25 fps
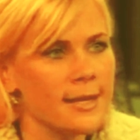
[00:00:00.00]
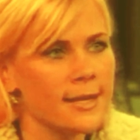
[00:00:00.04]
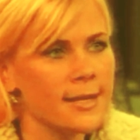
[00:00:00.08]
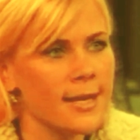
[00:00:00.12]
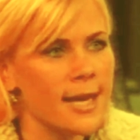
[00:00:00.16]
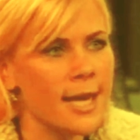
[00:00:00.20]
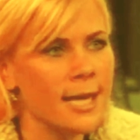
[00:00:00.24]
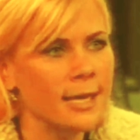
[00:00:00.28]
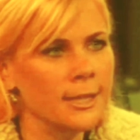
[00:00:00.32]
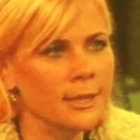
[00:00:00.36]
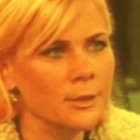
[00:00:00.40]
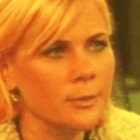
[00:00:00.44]

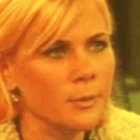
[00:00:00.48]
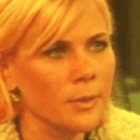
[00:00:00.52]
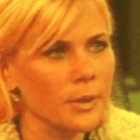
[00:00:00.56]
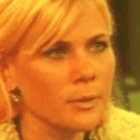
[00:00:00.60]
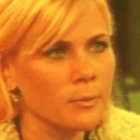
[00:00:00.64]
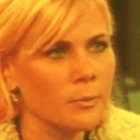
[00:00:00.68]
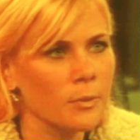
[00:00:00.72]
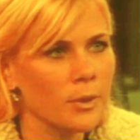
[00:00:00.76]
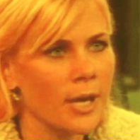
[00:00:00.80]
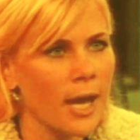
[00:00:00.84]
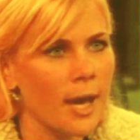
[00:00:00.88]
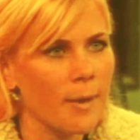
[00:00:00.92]
tell
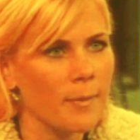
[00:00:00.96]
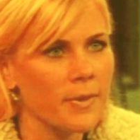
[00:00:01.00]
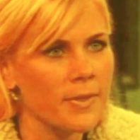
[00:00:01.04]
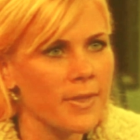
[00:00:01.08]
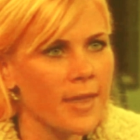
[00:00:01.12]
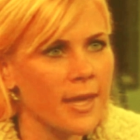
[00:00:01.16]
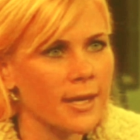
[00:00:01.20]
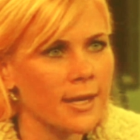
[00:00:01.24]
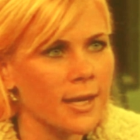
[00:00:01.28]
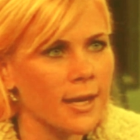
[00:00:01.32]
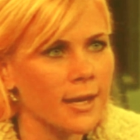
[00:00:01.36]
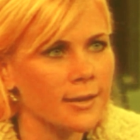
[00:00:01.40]
anyone what
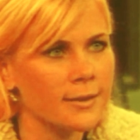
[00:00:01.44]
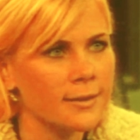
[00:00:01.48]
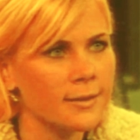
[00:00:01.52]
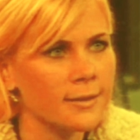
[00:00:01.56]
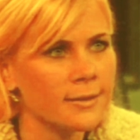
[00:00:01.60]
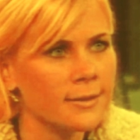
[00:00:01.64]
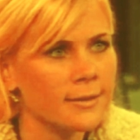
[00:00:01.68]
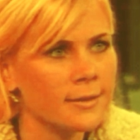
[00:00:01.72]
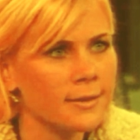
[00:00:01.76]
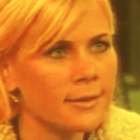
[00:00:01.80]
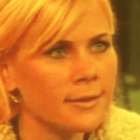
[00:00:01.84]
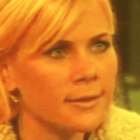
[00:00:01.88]
happened that
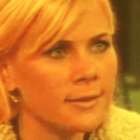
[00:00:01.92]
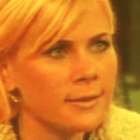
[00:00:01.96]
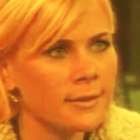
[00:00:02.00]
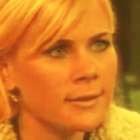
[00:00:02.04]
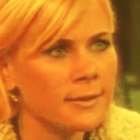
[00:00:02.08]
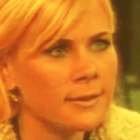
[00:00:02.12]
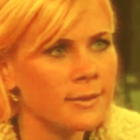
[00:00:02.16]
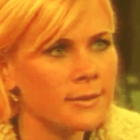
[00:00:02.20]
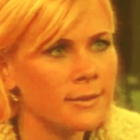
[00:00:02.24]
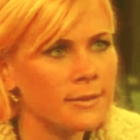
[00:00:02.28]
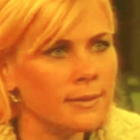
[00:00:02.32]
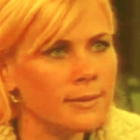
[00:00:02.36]
night.
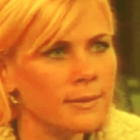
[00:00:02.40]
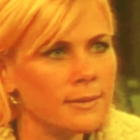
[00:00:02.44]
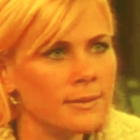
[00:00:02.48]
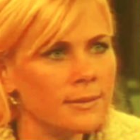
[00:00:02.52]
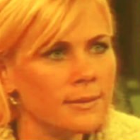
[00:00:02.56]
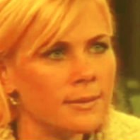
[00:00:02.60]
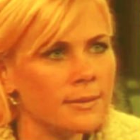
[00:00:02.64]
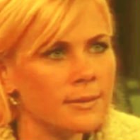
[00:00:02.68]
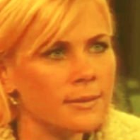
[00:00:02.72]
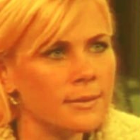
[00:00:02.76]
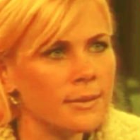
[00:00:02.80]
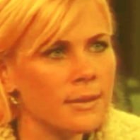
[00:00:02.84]

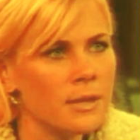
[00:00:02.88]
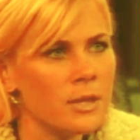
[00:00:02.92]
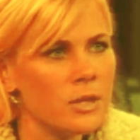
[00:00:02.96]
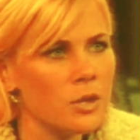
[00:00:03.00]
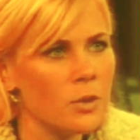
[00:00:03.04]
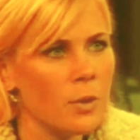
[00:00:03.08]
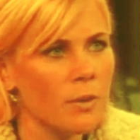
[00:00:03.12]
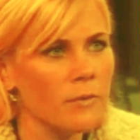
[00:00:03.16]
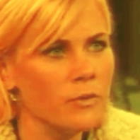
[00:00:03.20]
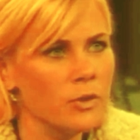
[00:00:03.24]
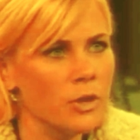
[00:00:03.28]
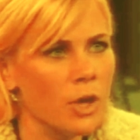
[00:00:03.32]

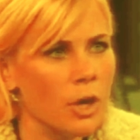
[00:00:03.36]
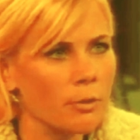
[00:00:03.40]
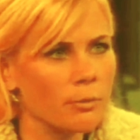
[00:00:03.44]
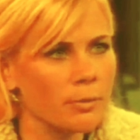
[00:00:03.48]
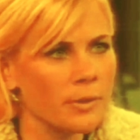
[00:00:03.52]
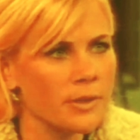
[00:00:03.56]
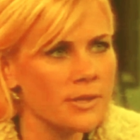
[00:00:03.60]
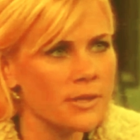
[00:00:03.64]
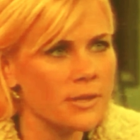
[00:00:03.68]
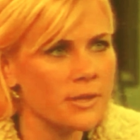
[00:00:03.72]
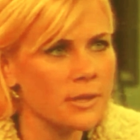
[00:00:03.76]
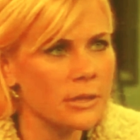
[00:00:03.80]
You have
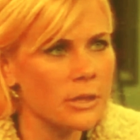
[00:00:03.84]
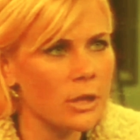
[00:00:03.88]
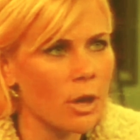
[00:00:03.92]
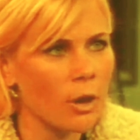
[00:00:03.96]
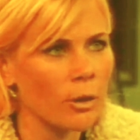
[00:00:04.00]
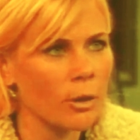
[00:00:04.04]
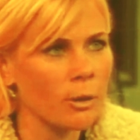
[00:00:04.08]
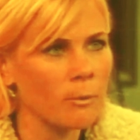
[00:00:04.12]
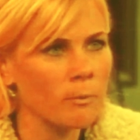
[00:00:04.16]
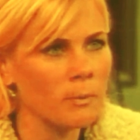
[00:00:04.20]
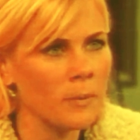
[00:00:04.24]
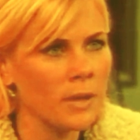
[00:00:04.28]
no reason to
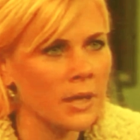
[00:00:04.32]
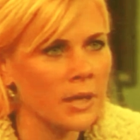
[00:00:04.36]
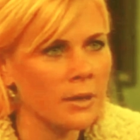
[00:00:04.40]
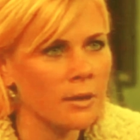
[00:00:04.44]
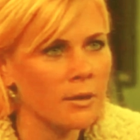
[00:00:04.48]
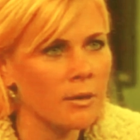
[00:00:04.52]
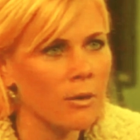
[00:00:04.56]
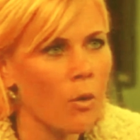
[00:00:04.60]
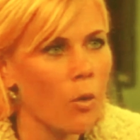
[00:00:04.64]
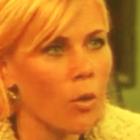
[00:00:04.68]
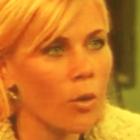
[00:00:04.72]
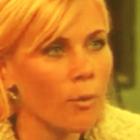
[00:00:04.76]
target
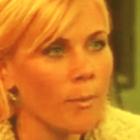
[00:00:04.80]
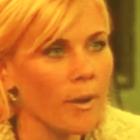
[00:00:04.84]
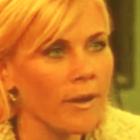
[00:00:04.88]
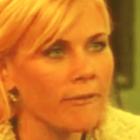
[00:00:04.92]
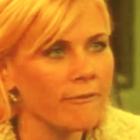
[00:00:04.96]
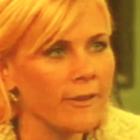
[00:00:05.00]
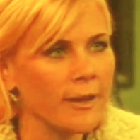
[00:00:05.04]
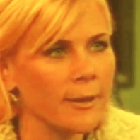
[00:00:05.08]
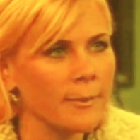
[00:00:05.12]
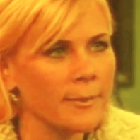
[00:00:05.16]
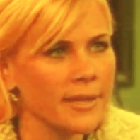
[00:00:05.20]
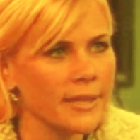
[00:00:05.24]
me or
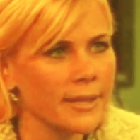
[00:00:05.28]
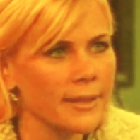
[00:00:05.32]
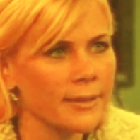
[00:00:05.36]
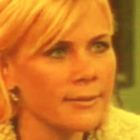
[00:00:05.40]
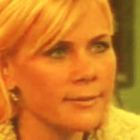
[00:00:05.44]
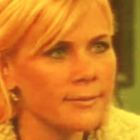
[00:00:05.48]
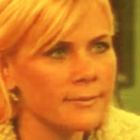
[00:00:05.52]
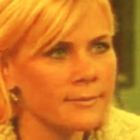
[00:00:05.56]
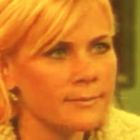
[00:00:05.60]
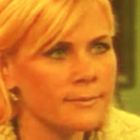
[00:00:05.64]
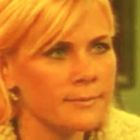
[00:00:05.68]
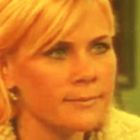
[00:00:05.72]
my
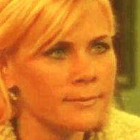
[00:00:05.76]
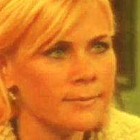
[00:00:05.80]
family.